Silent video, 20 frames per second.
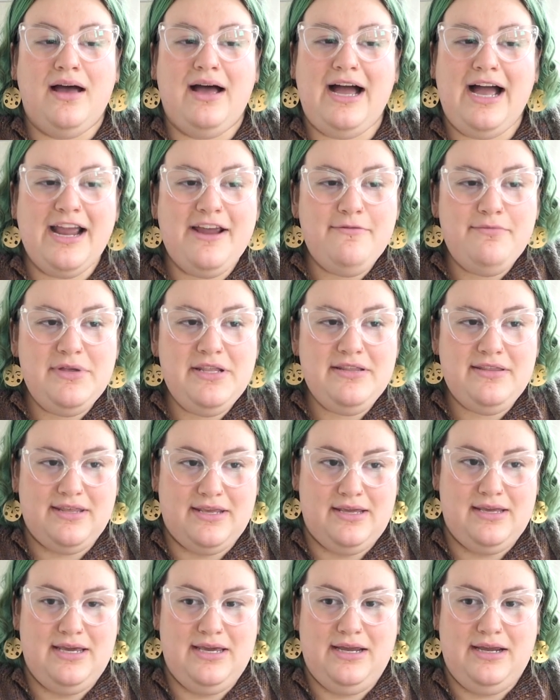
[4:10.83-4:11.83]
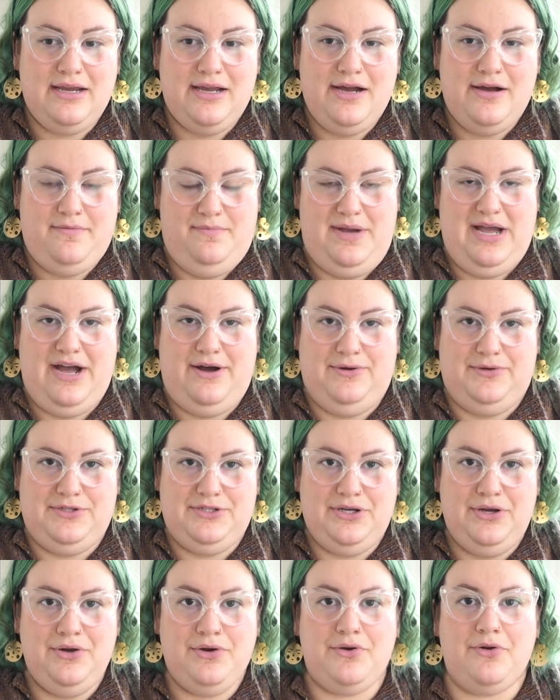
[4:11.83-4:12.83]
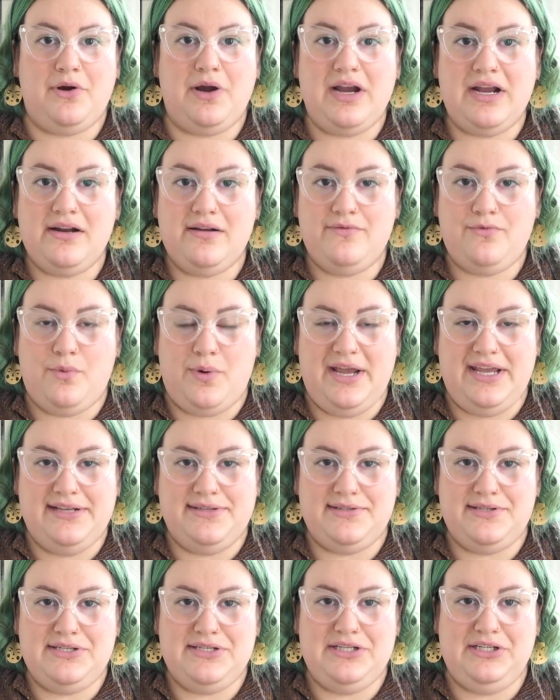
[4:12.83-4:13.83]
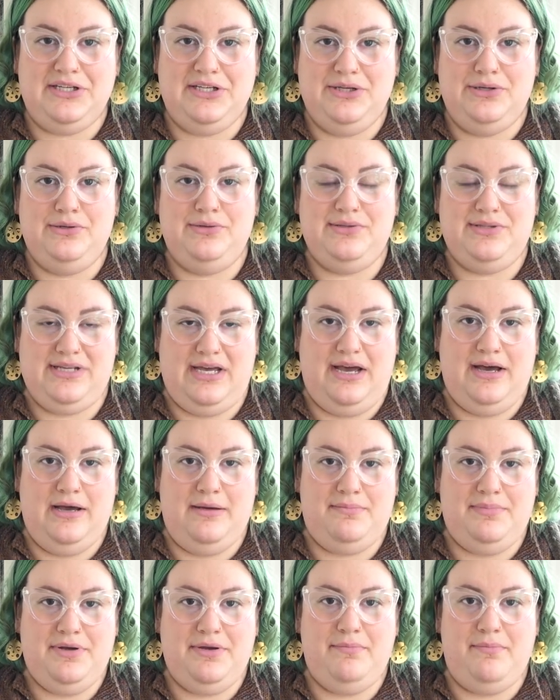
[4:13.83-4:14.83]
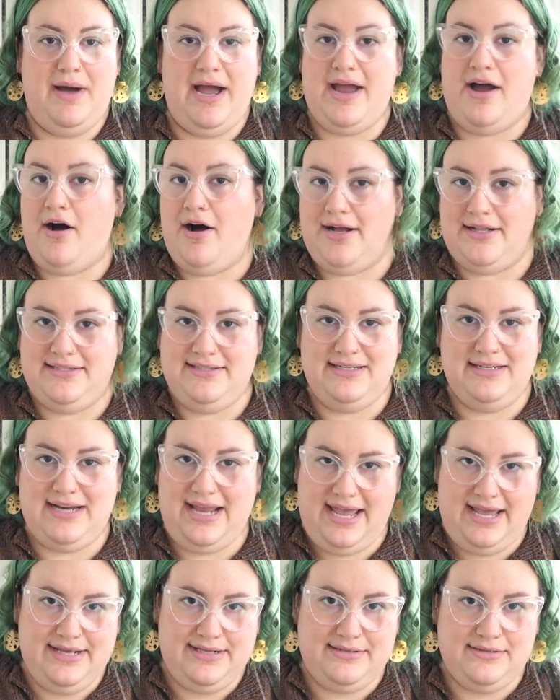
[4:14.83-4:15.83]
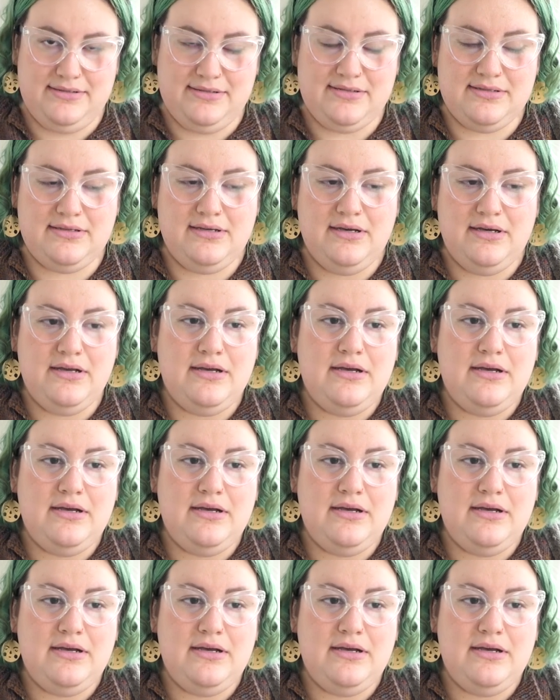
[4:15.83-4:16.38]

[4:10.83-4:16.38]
I have been thinking about creative ways to use up my odds and ends.